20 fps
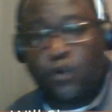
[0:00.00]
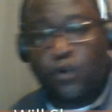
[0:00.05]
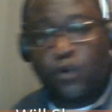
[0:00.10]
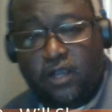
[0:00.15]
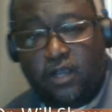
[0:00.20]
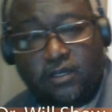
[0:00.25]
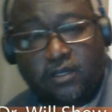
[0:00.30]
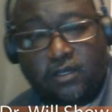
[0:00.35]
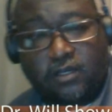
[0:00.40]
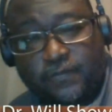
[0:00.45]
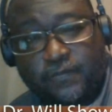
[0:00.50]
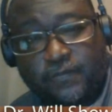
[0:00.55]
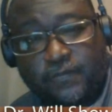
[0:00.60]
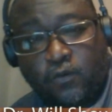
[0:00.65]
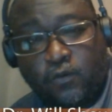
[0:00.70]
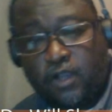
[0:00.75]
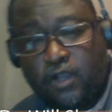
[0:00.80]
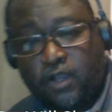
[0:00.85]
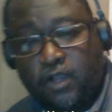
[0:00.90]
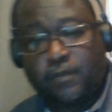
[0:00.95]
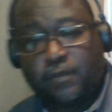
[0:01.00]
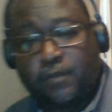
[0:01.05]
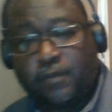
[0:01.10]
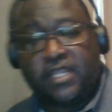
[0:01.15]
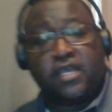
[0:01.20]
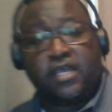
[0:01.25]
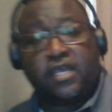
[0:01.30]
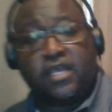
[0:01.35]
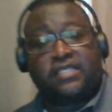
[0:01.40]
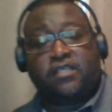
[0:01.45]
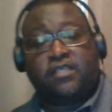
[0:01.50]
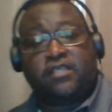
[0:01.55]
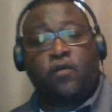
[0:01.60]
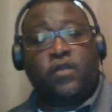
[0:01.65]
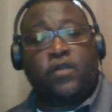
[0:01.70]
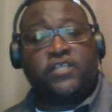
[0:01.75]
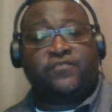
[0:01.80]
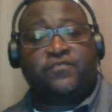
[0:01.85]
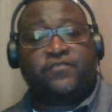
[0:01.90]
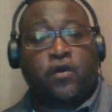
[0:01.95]
You're welcome. You're welcome. And then, as
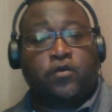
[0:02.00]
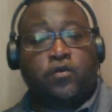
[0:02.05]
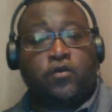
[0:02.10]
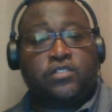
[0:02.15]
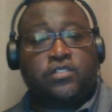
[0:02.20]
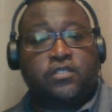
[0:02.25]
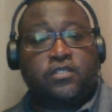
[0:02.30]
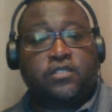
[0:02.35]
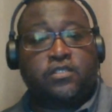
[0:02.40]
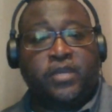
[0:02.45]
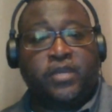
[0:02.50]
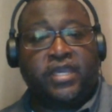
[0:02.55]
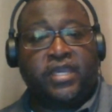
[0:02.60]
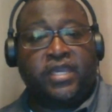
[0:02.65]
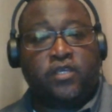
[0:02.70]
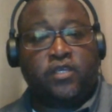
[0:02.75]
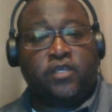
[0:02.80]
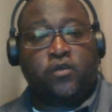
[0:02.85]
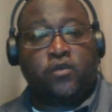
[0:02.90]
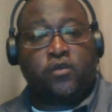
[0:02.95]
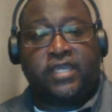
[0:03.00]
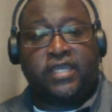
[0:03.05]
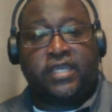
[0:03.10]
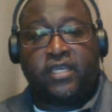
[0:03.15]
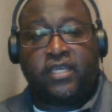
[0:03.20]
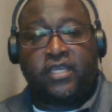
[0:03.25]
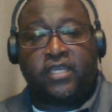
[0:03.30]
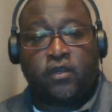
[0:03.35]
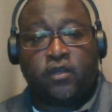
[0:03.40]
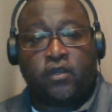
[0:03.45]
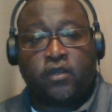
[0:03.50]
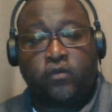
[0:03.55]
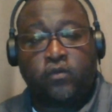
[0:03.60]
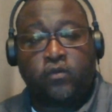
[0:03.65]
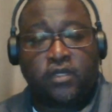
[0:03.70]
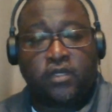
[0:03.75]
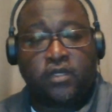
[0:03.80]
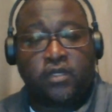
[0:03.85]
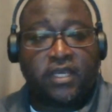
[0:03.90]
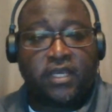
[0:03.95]
always, folks, be you, EDU,
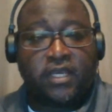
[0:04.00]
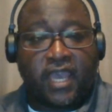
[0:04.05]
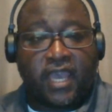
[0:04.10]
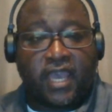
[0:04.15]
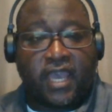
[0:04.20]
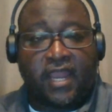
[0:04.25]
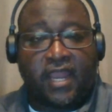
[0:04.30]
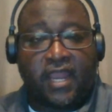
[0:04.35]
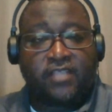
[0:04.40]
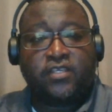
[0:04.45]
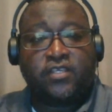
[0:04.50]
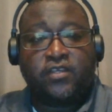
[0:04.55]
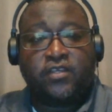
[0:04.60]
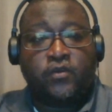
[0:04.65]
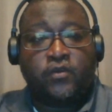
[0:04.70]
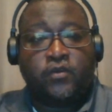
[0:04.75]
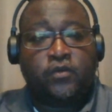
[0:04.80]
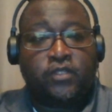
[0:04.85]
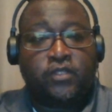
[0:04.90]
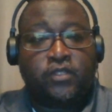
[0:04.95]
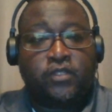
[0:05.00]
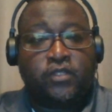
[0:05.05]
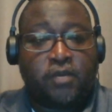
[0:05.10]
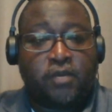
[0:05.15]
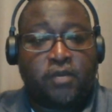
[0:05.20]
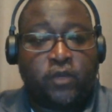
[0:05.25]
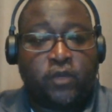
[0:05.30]
and I'll see you in a couple of